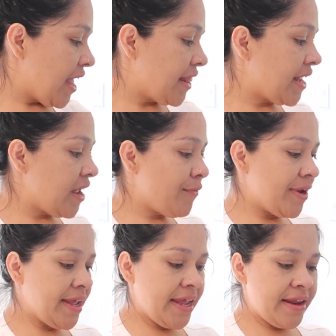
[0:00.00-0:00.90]
Then I
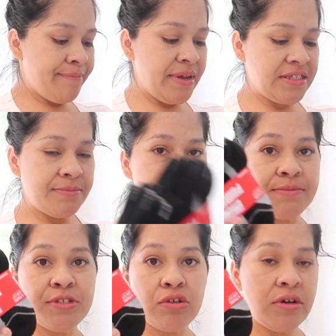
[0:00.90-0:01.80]
went ahead and picked up
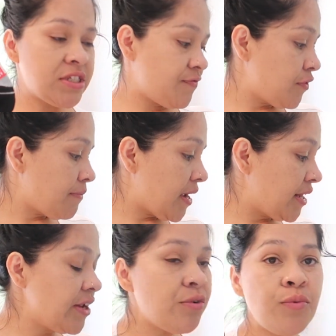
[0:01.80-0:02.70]
some socks for my
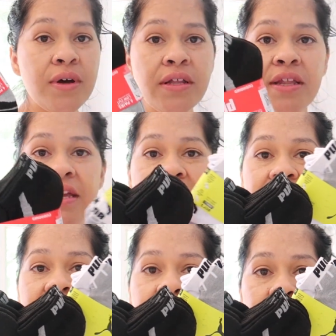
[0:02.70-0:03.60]
little one. He
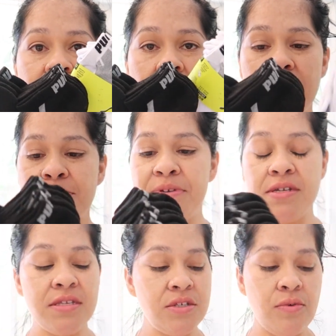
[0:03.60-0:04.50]
needs some socks
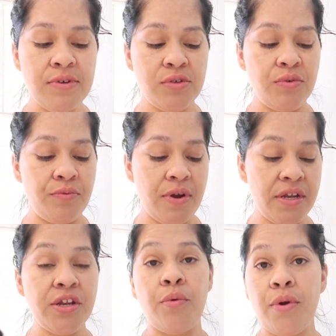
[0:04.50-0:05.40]
because he's always
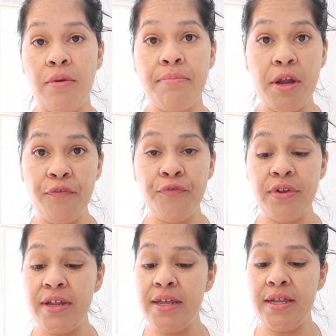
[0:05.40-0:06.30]
running around
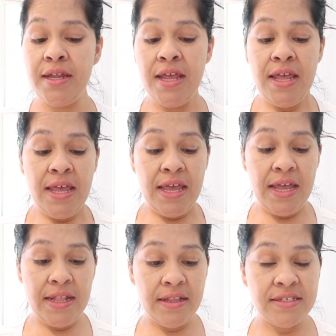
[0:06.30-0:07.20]
barefooted,
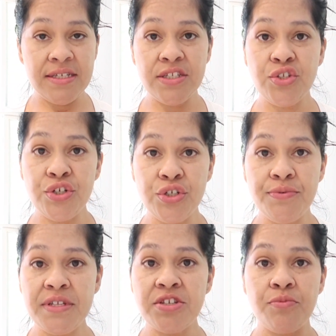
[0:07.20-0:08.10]
and since they're
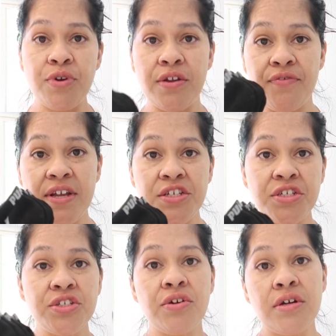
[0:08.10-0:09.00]
doing some
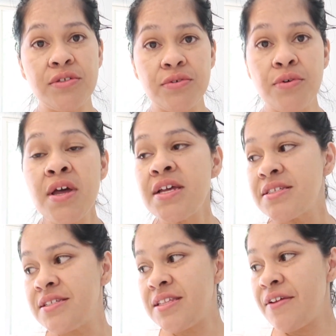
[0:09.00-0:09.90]
renovations, they're also,
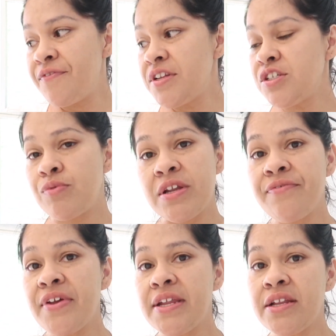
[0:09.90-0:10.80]
since they finished
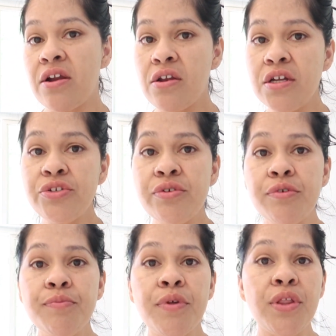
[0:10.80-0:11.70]
renovating our laundry
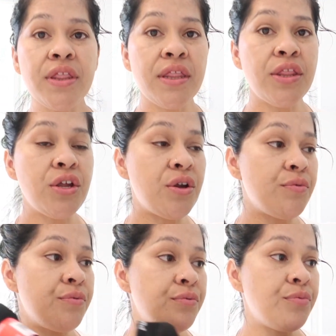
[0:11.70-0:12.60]
room, they're
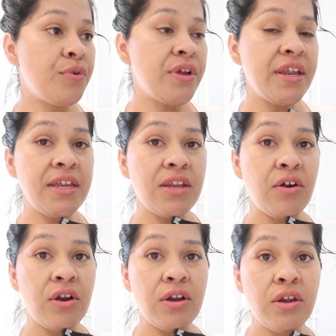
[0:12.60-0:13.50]
we're getting
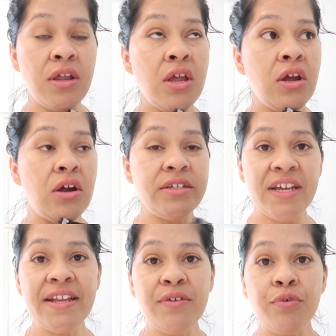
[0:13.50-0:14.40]
our our
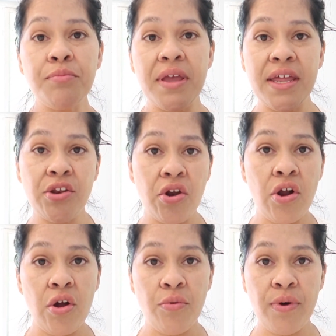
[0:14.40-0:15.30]
dining room and our
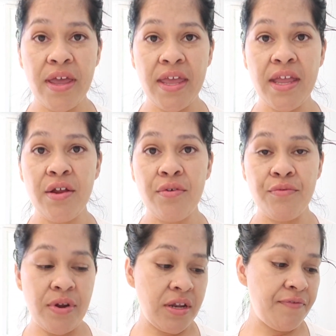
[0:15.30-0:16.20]
hallway
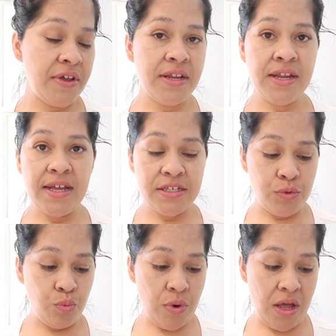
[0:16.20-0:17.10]
renovated as
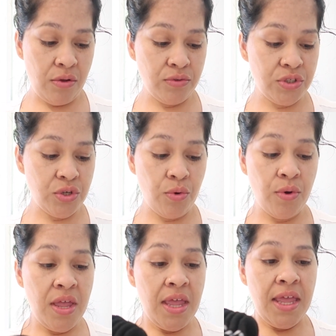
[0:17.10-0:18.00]
well. So
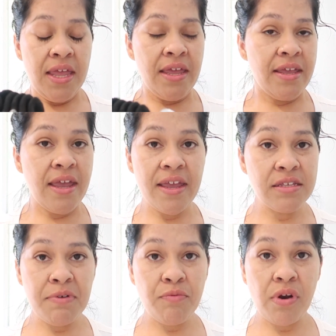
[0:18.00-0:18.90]

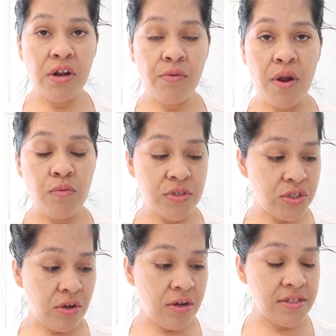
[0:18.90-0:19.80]
he's been running around with
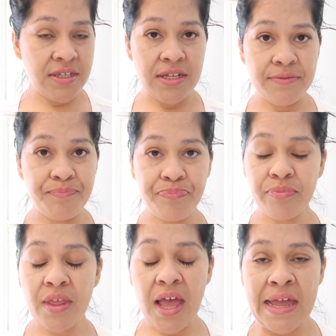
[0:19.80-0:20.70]
socks, and
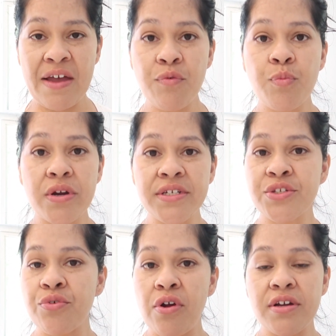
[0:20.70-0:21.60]
I have him wear
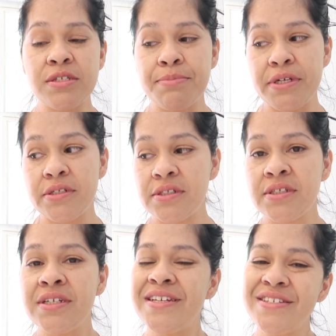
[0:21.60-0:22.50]
his Crocs, but
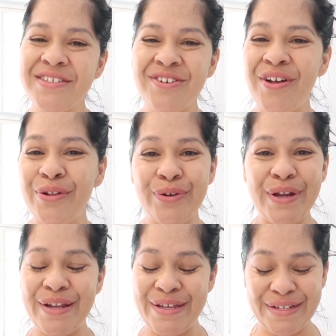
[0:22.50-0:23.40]
he's a toddler
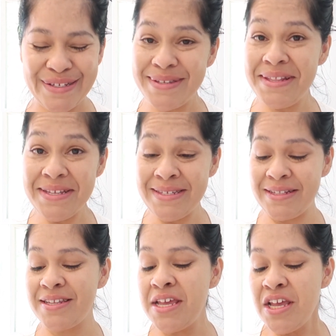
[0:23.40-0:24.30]
and he doesn't
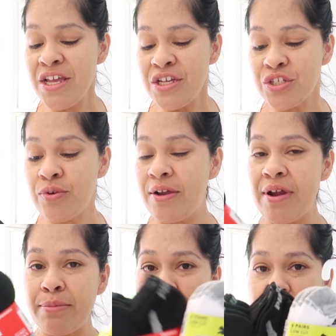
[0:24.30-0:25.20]
listen. So I
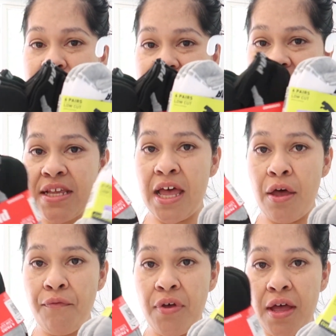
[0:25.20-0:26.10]
grabbed two packs
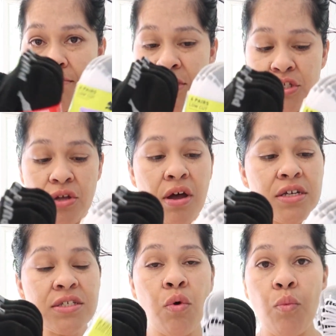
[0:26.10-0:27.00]
of um,
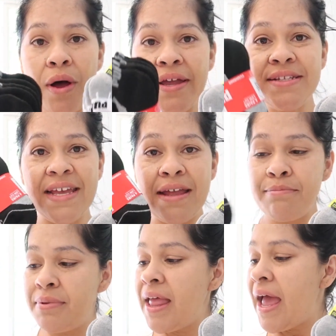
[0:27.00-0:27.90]
socks, white
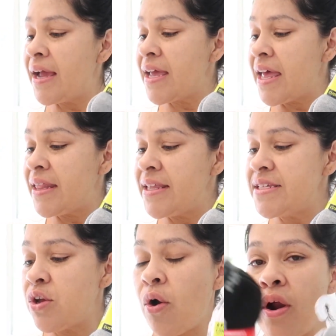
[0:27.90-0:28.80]
and black, and
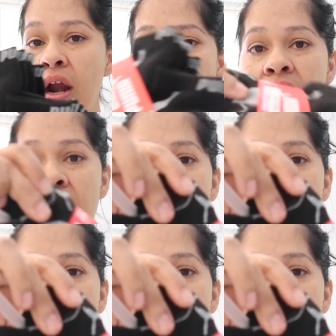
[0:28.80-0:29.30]
these are